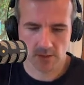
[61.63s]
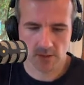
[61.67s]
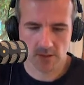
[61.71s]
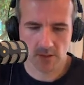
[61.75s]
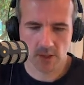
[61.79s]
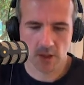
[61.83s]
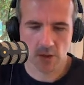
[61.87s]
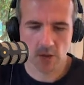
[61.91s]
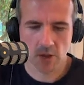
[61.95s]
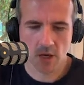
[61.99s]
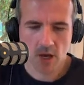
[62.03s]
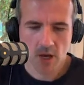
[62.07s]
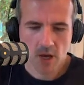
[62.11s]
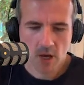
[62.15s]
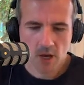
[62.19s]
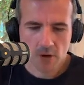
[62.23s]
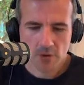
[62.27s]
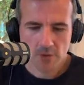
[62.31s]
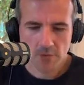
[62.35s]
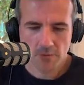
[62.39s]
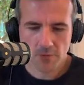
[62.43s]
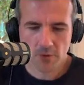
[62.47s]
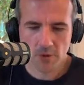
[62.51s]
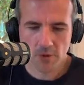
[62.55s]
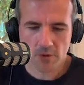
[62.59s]
So
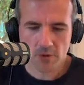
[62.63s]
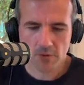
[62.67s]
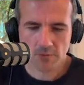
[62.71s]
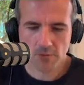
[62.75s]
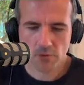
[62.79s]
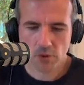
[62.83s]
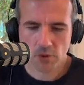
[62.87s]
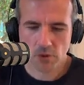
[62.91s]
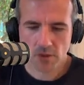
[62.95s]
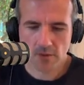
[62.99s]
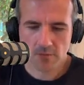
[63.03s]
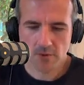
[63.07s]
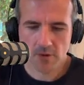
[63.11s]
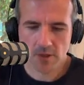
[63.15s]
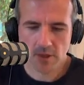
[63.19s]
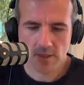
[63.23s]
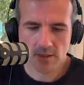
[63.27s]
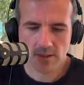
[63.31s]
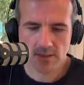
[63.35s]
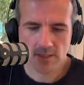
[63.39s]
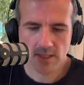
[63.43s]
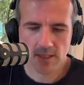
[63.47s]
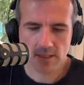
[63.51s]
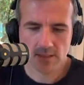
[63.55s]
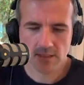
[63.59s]
first of all, if you can
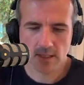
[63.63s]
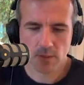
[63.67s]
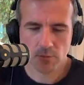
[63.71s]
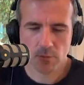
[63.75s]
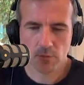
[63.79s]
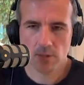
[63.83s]
set us up